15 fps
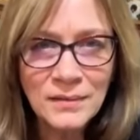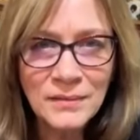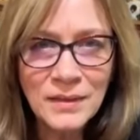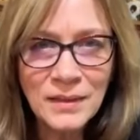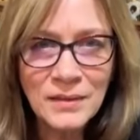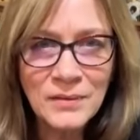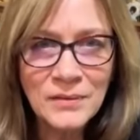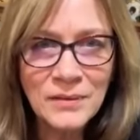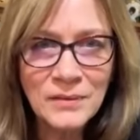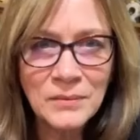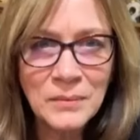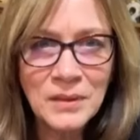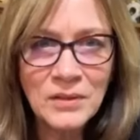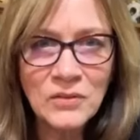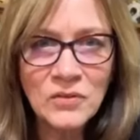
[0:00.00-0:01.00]
as
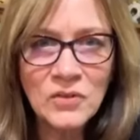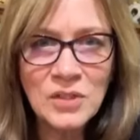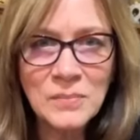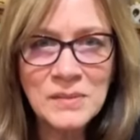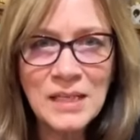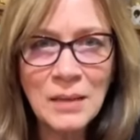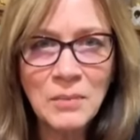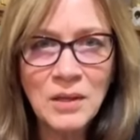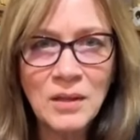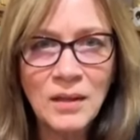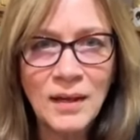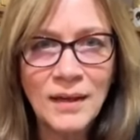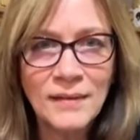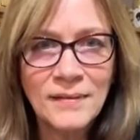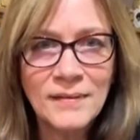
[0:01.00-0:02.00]
as two
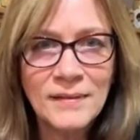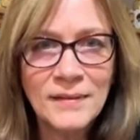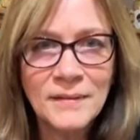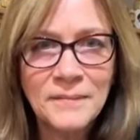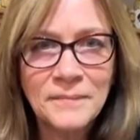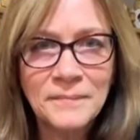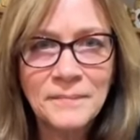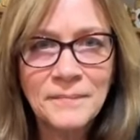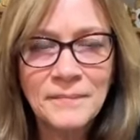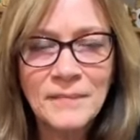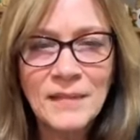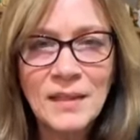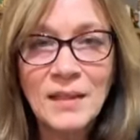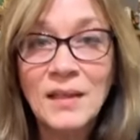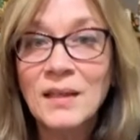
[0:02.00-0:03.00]
tablecloths.
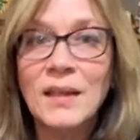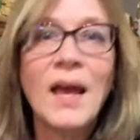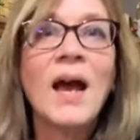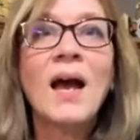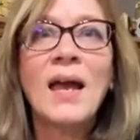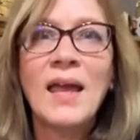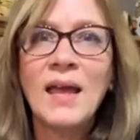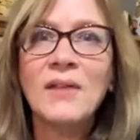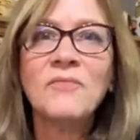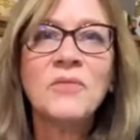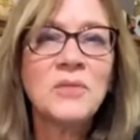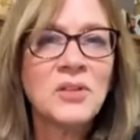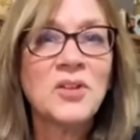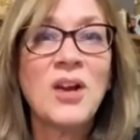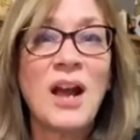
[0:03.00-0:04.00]
Yeah, and
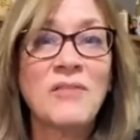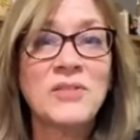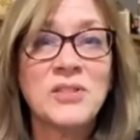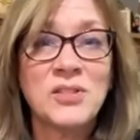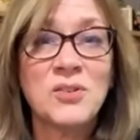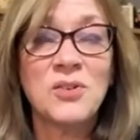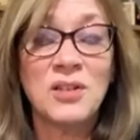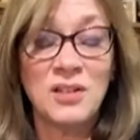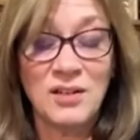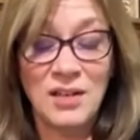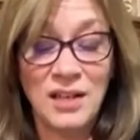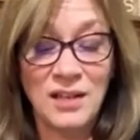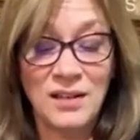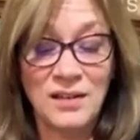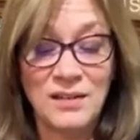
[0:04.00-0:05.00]
from the Crafter's Corner
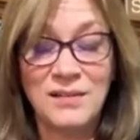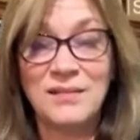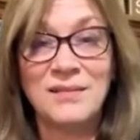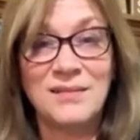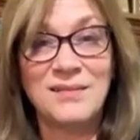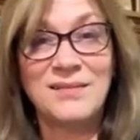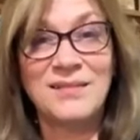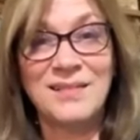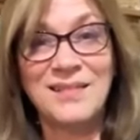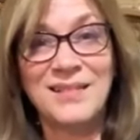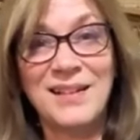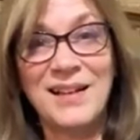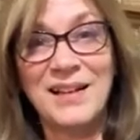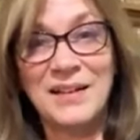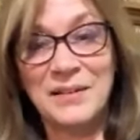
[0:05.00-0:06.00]
in
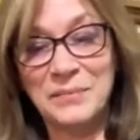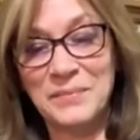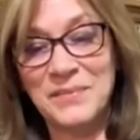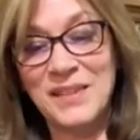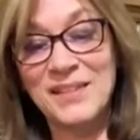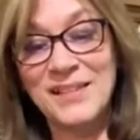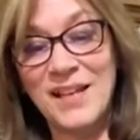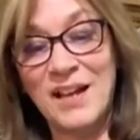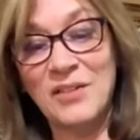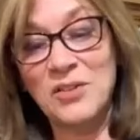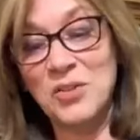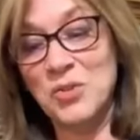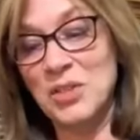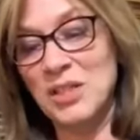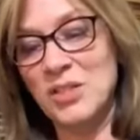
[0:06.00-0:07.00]
um, the Dollar
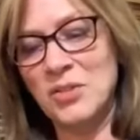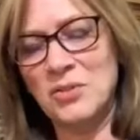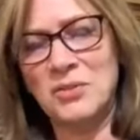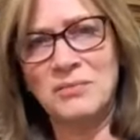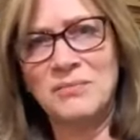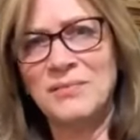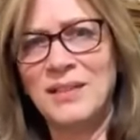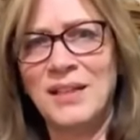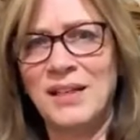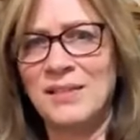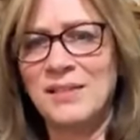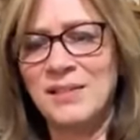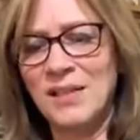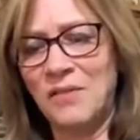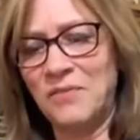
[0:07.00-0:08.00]
Tree too.
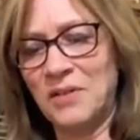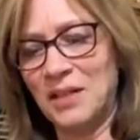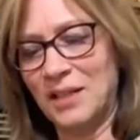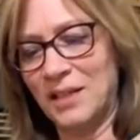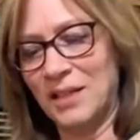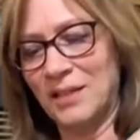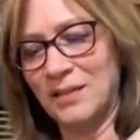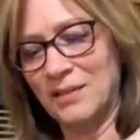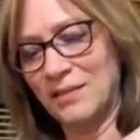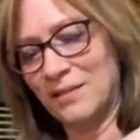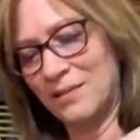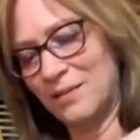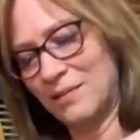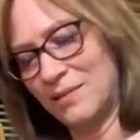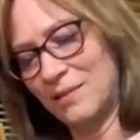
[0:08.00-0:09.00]
Yes, definitely.
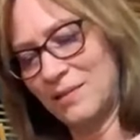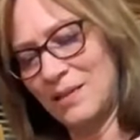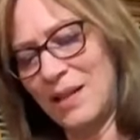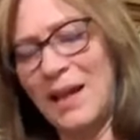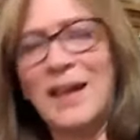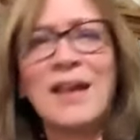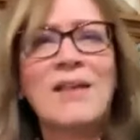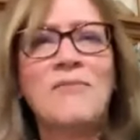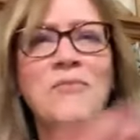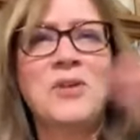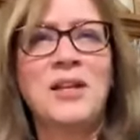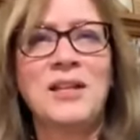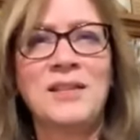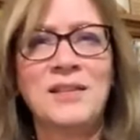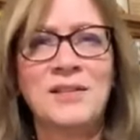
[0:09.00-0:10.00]
I have
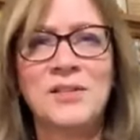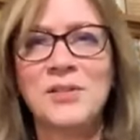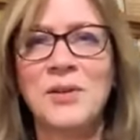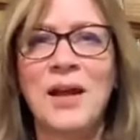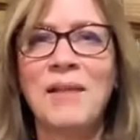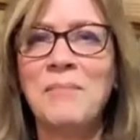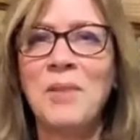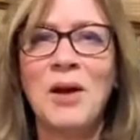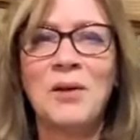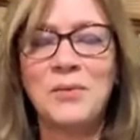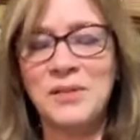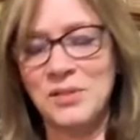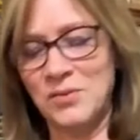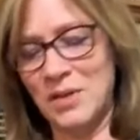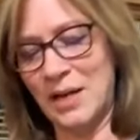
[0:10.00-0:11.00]
one in there too. I'm
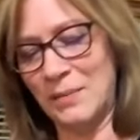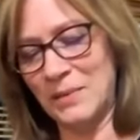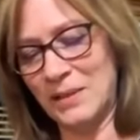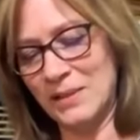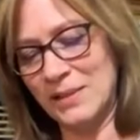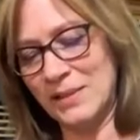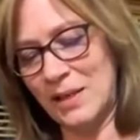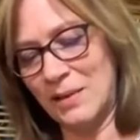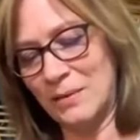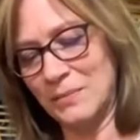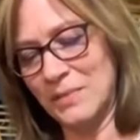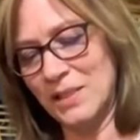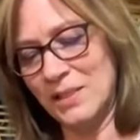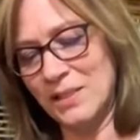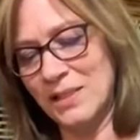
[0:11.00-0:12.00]
always grabbing some
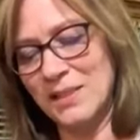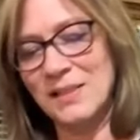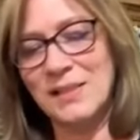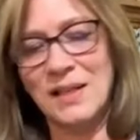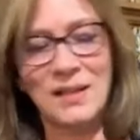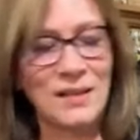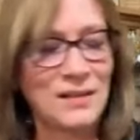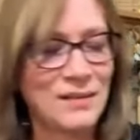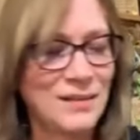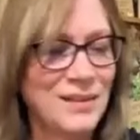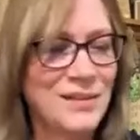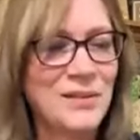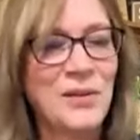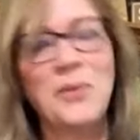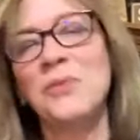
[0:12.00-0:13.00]
just because I
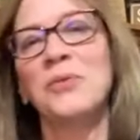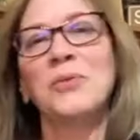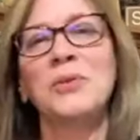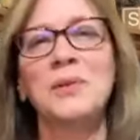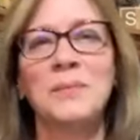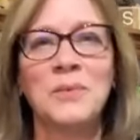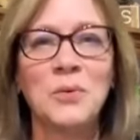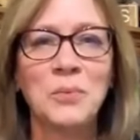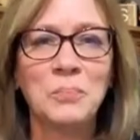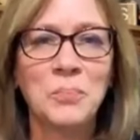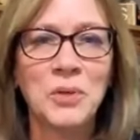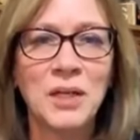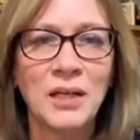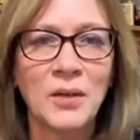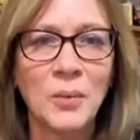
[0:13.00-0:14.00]
go through them
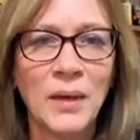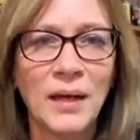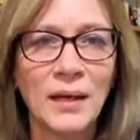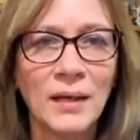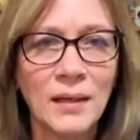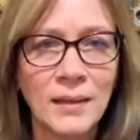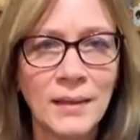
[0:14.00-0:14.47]
pretty quick.